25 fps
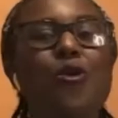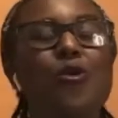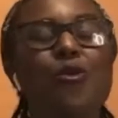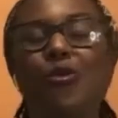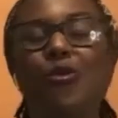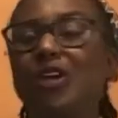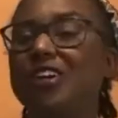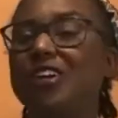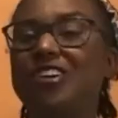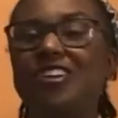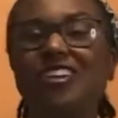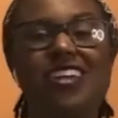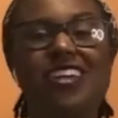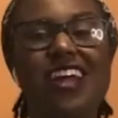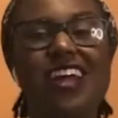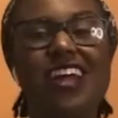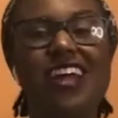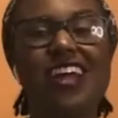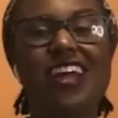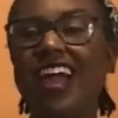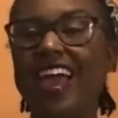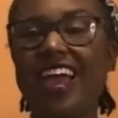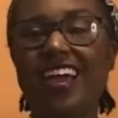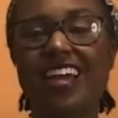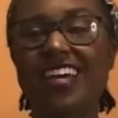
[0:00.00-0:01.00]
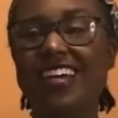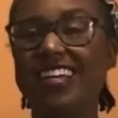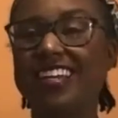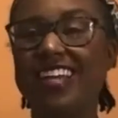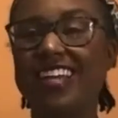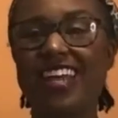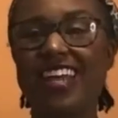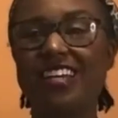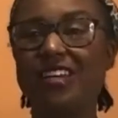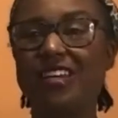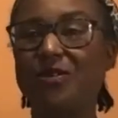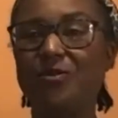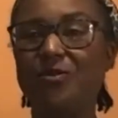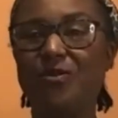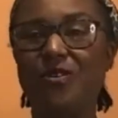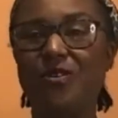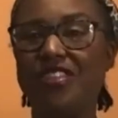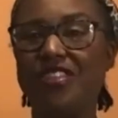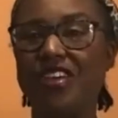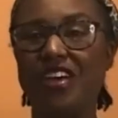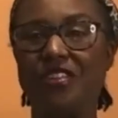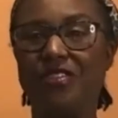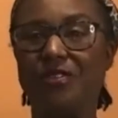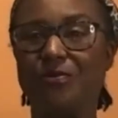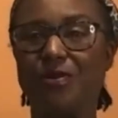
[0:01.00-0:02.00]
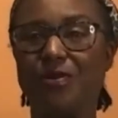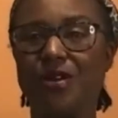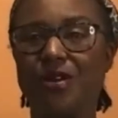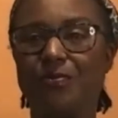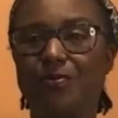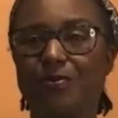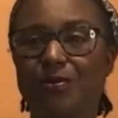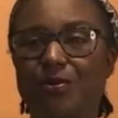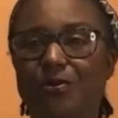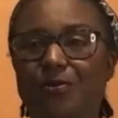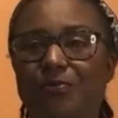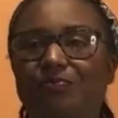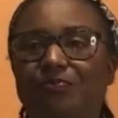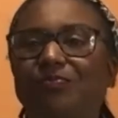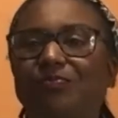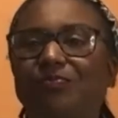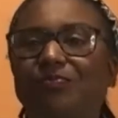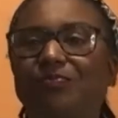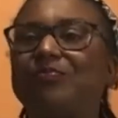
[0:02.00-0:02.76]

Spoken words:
We're not connected with other people.